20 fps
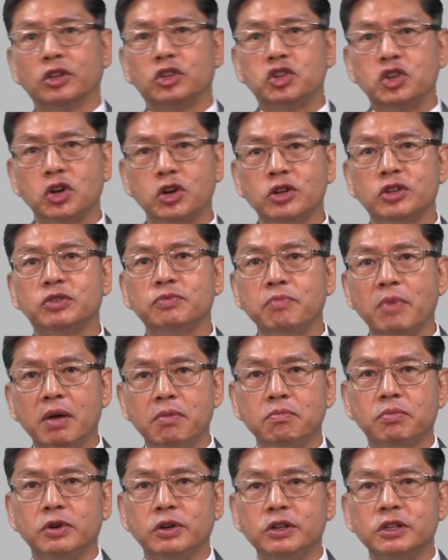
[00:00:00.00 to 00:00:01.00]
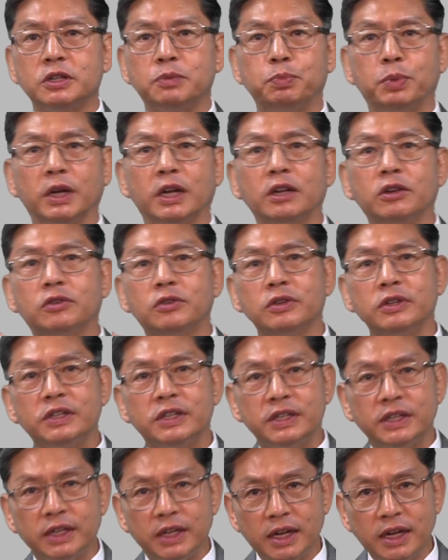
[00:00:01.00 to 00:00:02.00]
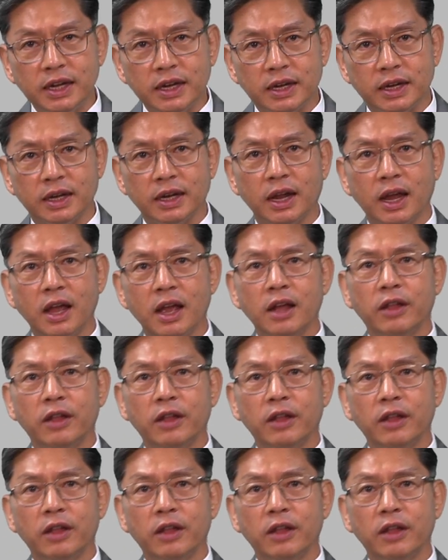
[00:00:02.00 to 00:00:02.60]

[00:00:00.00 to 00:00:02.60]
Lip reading: church members begin to see